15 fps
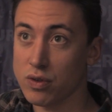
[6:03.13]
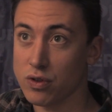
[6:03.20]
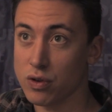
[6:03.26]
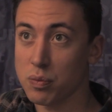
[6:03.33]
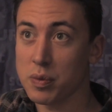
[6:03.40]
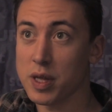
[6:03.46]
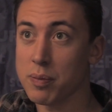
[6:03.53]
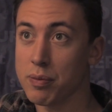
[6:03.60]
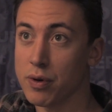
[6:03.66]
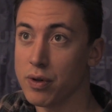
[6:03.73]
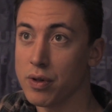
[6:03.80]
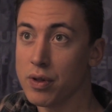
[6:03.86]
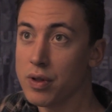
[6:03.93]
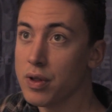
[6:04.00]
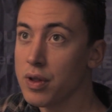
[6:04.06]
with new
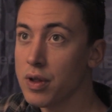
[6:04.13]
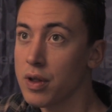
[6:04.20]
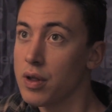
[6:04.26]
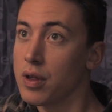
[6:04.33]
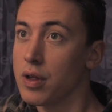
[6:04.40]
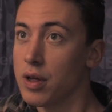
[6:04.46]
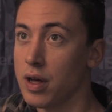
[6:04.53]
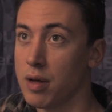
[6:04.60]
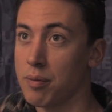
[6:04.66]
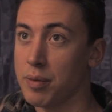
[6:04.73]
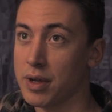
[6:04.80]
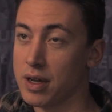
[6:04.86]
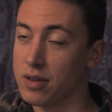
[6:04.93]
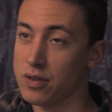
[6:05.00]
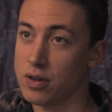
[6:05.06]
people,
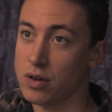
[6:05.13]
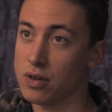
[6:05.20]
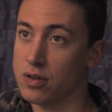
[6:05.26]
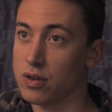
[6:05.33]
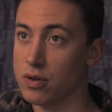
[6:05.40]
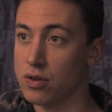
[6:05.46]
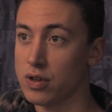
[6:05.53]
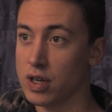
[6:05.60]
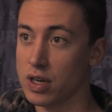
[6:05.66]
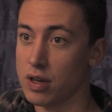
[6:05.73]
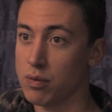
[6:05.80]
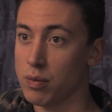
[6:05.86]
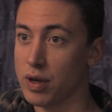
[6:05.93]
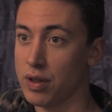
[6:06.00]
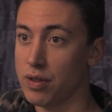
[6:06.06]
because you're associated
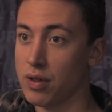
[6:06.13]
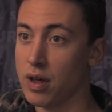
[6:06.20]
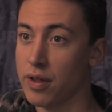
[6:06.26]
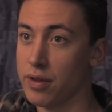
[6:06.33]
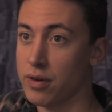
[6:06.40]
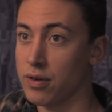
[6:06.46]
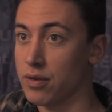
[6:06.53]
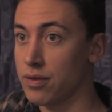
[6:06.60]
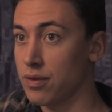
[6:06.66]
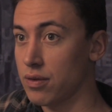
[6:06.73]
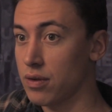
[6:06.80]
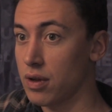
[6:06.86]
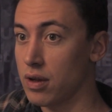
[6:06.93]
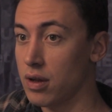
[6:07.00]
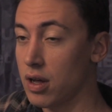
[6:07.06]
with other
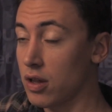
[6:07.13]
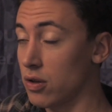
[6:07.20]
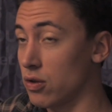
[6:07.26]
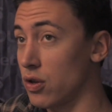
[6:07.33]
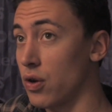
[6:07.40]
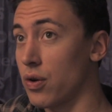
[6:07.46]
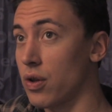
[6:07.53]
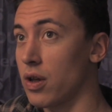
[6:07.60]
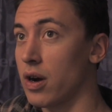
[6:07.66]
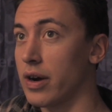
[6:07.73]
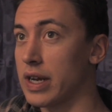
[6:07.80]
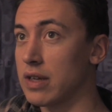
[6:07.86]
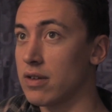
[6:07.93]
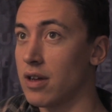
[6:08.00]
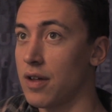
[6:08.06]
local
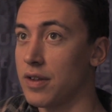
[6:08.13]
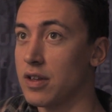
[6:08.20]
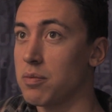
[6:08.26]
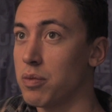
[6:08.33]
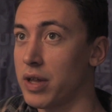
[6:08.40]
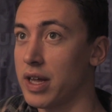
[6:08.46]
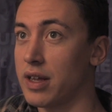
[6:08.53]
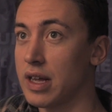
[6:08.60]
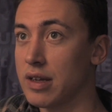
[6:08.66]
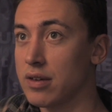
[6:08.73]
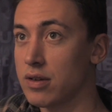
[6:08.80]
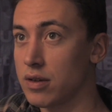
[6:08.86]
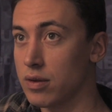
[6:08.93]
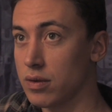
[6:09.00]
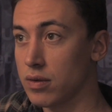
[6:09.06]
artists on this
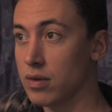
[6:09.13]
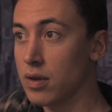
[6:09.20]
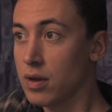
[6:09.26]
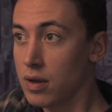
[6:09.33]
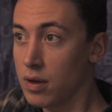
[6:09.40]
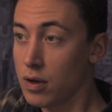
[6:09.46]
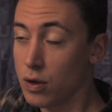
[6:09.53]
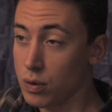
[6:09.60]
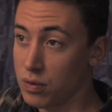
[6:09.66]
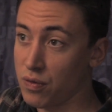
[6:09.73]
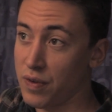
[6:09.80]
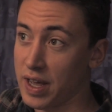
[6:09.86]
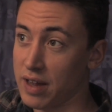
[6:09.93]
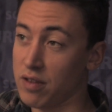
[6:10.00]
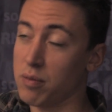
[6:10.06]
playlist whose
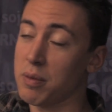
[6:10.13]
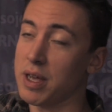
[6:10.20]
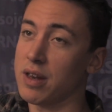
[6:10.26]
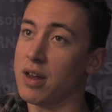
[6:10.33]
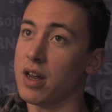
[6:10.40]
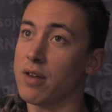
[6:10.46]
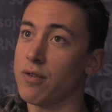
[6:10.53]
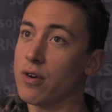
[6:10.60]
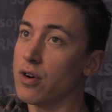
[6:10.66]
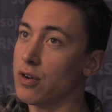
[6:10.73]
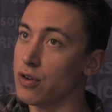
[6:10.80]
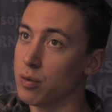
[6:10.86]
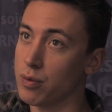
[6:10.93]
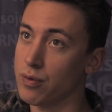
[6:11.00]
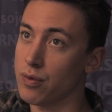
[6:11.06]
fans may not have
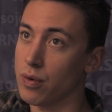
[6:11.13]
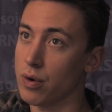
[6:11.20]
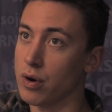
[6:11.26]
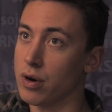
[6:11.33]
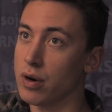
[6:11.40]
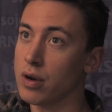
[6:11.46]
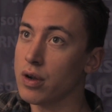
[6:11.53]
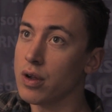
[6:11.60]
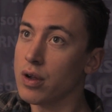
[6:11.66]
heard you before,